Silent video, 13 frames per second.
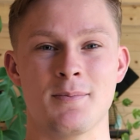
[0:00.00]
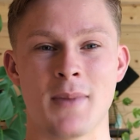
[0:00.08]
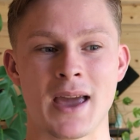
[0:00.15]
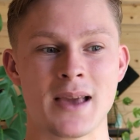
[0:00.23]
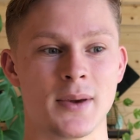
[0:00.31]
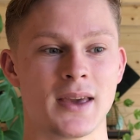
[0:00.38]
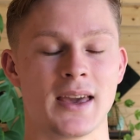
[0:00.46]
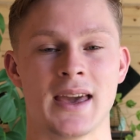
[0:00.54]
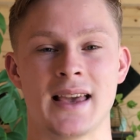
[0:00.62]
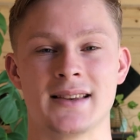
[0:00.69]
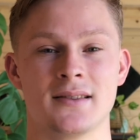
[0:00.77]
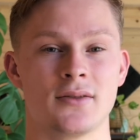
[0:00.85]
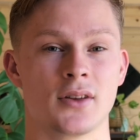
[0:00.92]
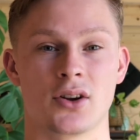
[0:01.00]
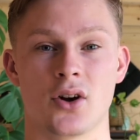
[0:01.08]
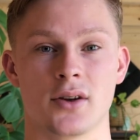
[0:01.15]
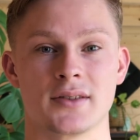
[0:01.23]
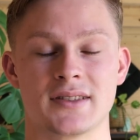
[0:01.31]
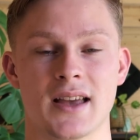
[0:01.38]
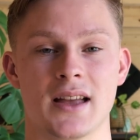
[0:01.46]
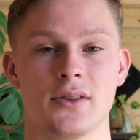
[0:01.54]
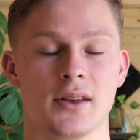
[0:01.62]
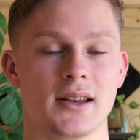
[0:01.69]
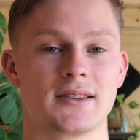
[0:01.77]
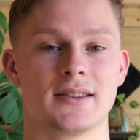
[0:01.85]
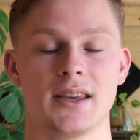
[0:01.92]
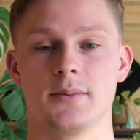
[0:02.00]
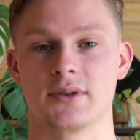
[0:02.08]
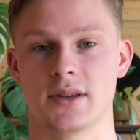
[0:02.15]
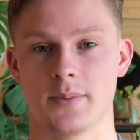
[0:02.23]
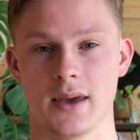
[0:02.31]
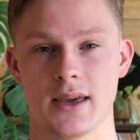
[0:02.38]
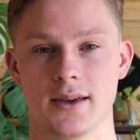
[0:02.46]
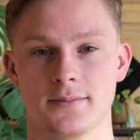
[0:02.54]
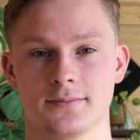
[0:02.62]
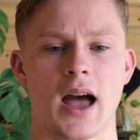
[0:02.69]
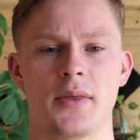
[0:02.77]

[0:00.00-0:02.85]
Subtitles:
maybe it isn't the godsend that it seems to be.